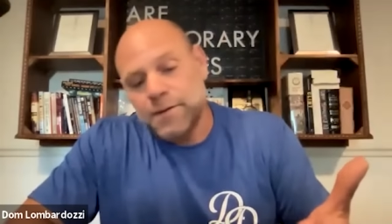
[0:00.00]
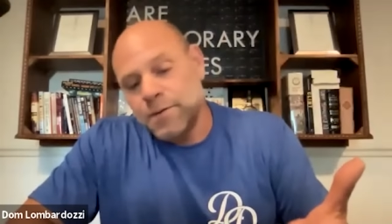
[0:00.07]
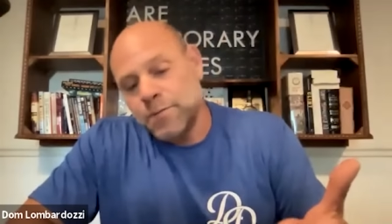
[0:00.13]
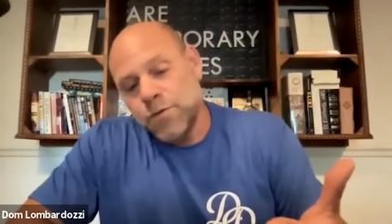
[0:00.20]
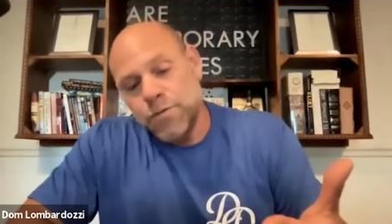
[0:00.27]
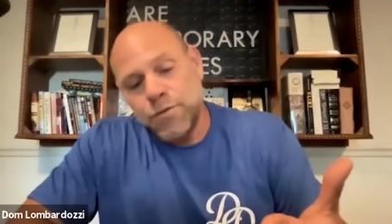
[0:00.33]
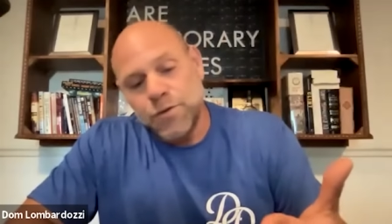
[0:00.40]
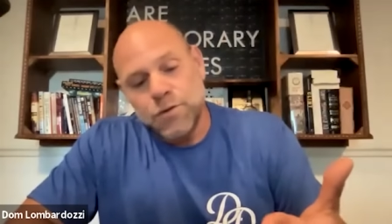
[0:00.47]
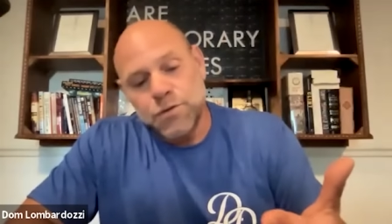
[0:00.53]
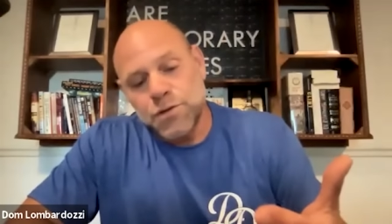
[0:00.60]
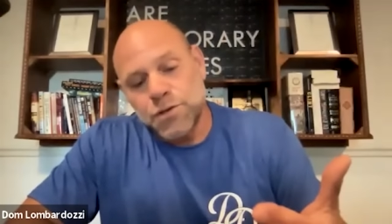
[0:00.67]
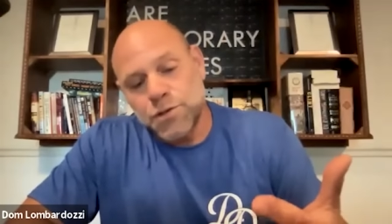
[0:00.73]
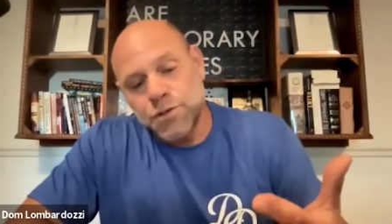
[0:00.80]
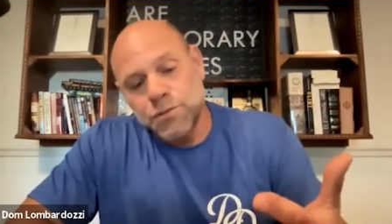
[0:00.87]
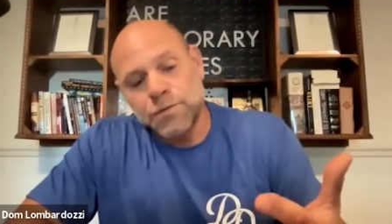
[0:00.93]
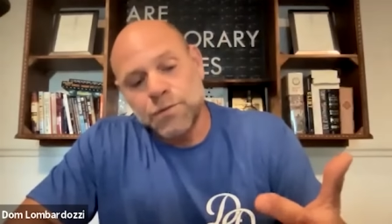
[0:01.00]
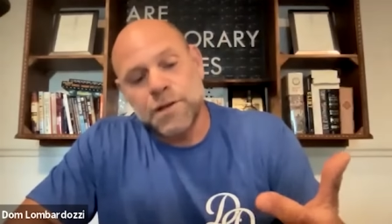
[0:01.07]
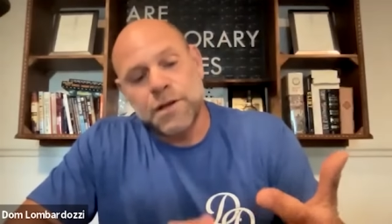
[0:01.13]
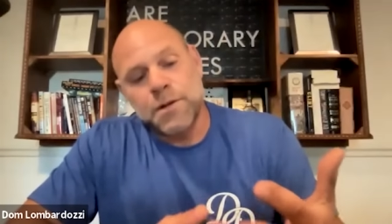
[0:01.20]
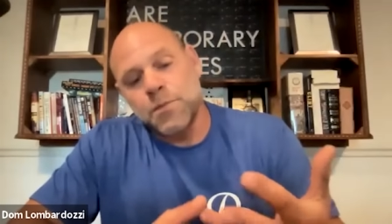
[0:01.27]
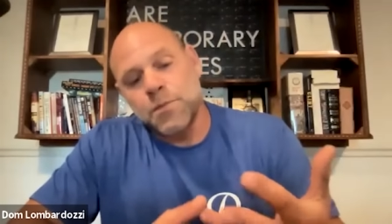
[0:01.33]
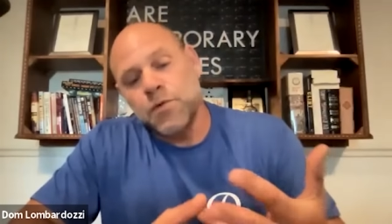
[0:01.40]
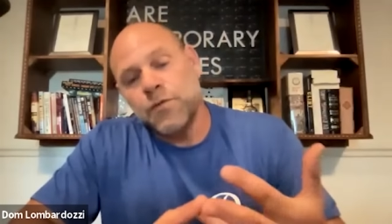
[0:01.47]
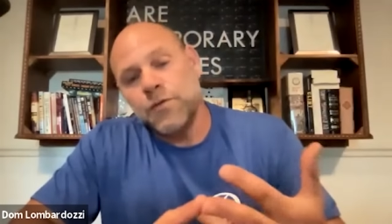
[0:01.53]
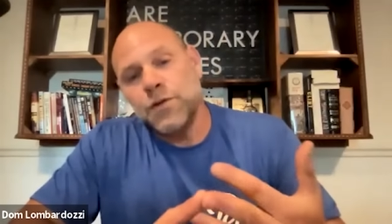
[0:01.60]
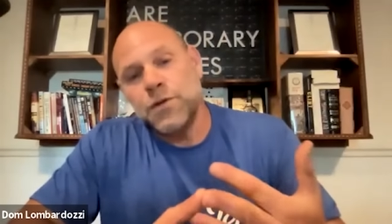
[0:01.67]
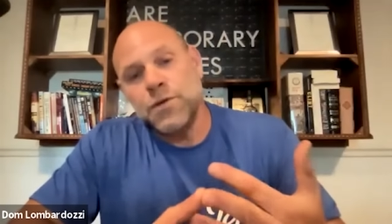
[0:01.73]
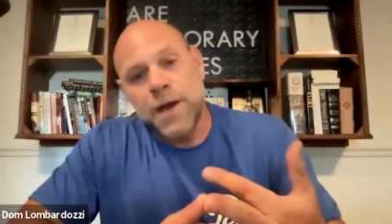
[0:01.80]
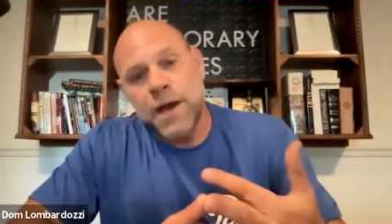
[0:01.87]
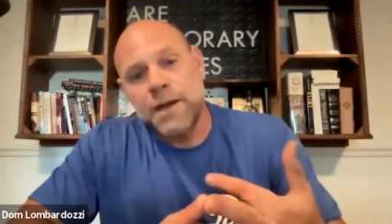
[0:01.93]
a movie you shoot, and a movie
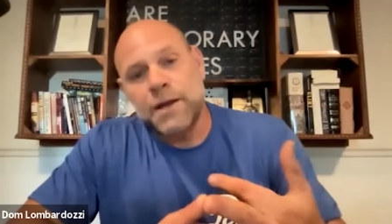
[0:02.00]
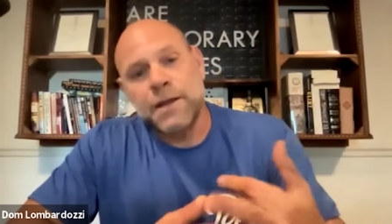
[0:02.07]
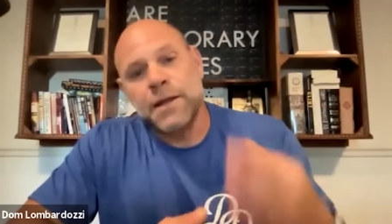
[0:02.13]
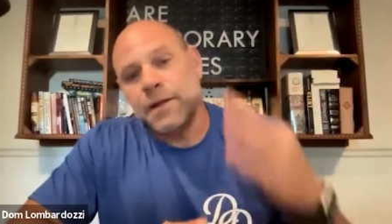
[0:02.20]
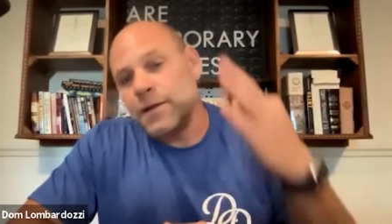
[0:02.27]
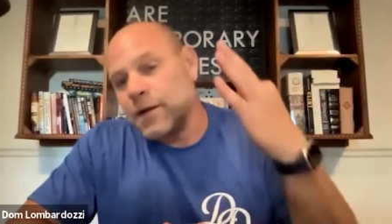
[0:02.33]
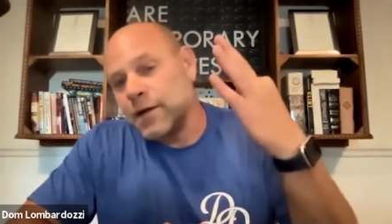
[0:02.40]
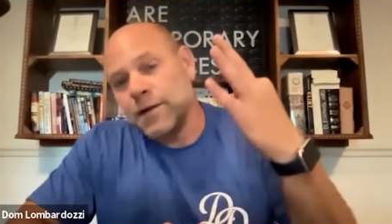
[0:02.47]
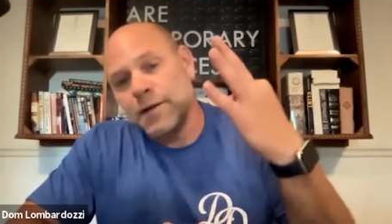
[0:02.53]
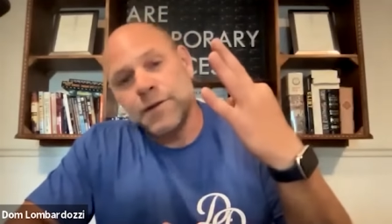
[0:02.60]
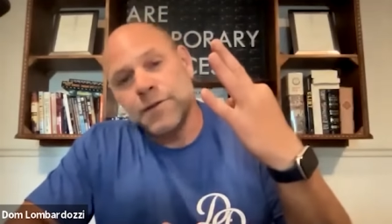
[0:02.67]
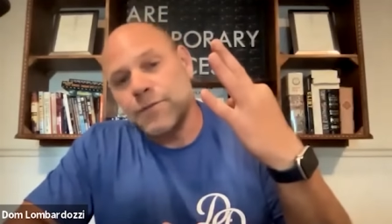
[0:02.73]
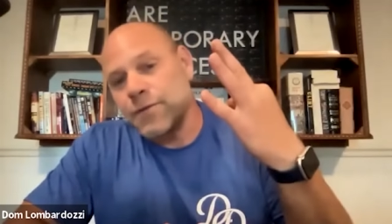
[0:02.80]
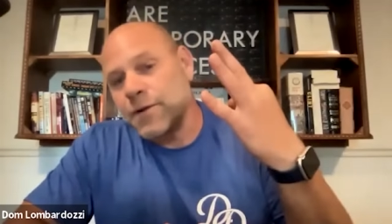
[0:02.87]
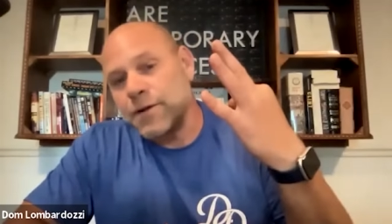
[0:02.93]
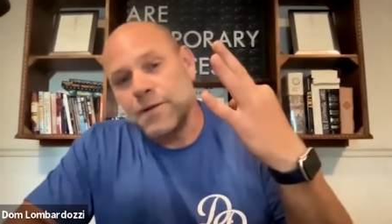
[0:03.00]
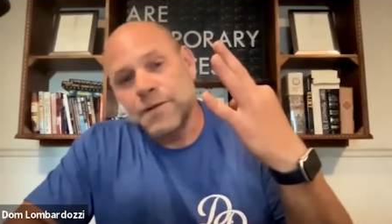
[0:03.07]
you edit, and none of the three are